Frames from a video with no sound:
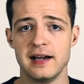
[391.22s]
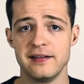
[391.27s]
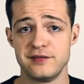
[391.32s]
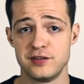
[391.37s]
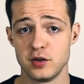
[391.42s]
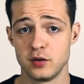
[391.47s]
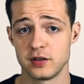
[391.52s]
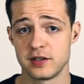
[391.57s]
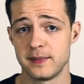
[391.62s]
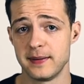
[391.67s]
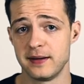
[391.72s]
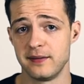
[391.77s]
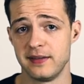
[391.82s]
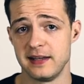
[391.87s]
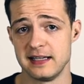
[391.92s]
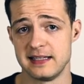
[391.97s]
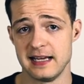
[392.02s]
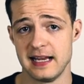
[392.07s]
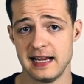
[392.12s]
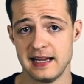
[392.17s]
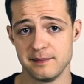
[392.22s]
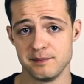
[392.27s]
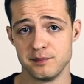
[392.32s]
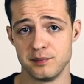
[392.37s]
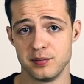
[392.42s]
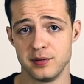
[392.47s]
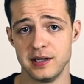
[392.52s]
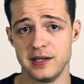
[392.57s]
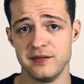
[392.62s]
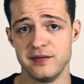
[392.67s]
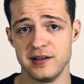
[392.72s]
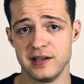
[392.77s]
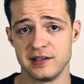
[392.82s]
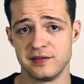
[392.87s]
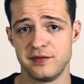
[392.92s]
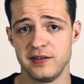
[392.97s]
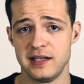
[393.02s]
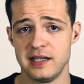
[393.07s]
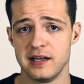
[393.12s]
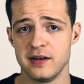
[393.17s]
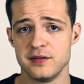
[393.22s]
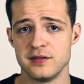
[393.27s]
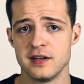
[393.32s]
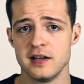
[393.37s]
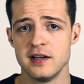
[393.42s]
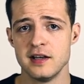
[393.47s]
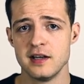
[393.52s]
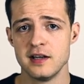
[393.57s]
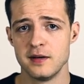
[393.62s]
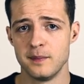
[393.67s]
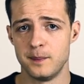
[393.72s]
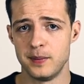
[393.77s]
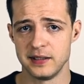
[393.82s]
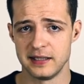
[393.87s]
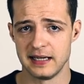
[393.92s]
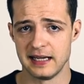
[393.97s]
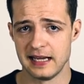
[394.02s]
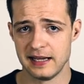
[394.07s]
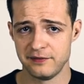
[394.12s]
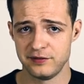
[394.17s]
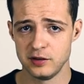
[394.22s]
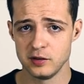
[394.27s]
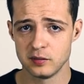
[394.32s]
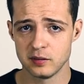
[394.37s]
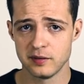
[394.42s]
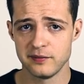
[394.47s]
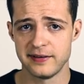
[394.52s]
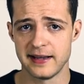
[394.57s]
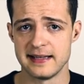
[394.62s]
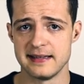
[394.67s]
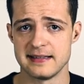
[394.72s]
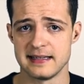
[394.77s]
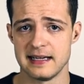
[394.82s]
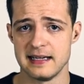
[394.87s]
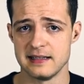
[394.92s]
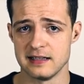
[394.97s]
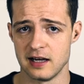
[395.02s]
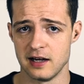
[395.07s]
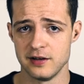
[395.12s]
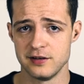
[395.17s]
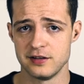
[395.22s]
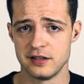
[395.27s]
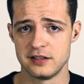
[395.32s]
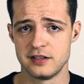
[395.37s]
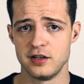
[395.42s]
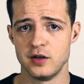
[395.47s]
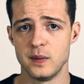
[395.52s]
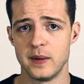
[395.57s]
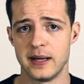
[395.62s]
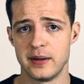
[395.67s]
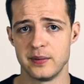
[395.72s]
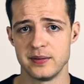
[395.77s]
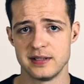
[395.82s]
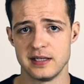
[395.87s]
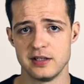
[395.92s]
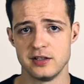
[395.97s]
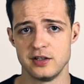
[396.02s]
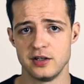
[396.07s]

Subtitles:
I've talked about this in previous videos, but if your event is under 2 hours in